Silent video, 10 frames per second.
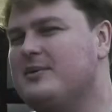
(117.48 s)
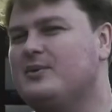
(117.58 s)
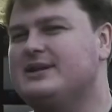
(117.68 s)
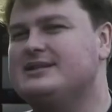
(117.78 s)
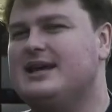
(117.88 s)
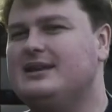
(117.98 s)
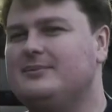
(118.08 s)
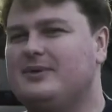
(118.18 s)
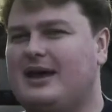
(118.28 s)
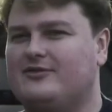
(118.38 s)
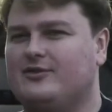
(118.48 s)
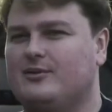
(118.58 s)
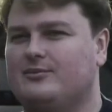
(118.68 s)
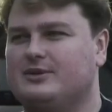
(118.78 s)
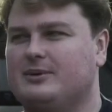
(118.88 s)
mean, we designed the
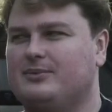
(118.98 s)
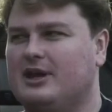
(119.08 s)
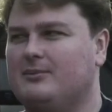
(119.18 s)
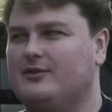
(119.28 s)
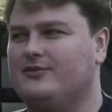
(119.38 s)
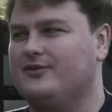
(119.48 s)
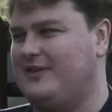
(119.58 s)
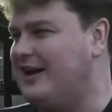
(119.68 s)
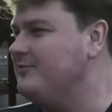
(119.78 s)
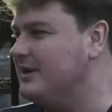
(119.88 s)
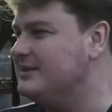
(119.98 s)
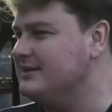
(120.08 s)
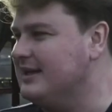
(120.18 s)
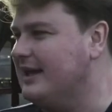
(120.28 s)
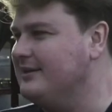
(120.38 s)
platform to be playable for 5 minutes a
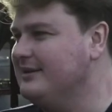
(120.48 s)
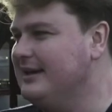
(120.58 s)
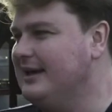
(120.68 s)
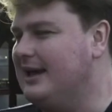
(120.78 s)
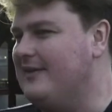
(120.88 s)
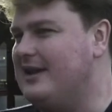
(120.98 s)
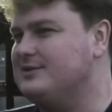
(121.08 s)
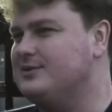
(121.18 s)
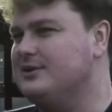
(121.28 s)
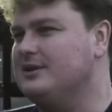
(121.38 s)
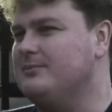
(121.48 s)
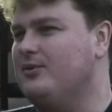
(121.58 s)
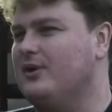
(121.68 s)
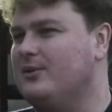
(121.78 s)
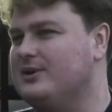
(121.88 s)
day, and that's really the
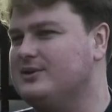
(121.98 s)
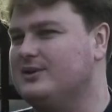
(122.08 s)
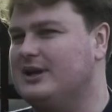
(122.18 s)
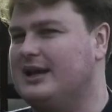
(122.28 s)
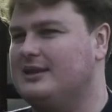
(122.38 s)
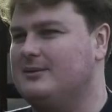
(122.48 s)
point at which you're going to get the